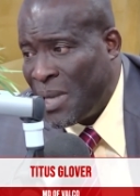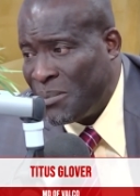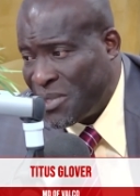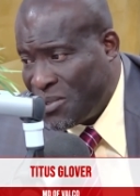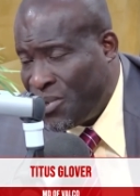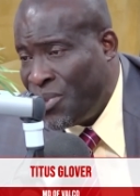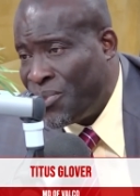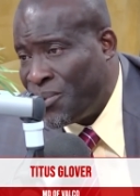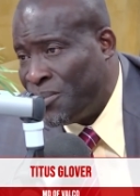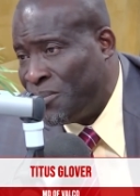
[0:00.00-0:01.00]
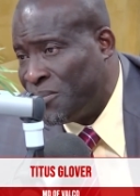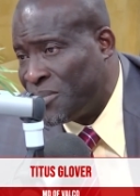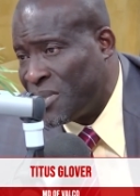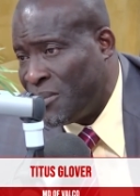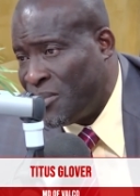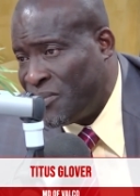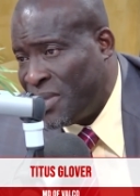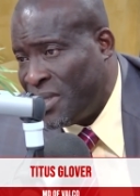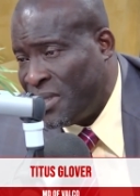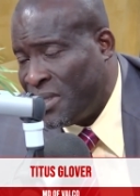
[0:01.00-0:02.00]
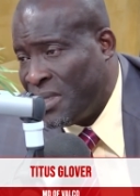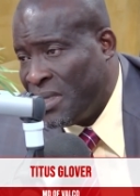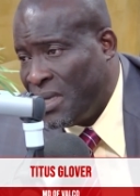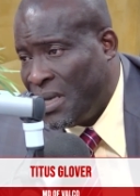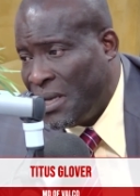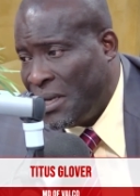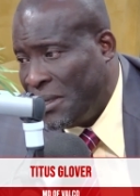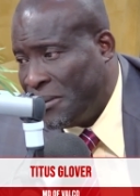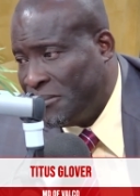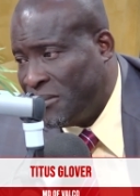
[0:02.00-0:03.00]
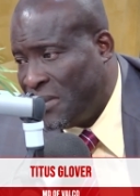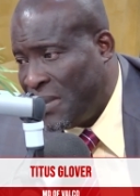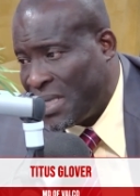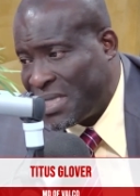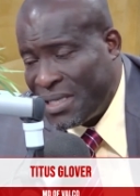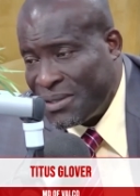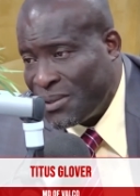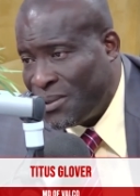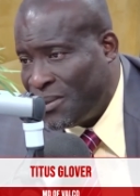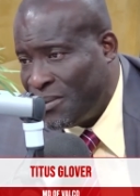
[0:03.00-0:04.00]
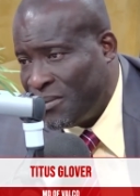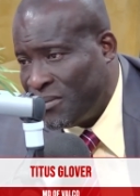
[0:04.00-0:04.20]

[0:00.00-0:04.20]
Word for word: I'm still going through some of the uh, lectures or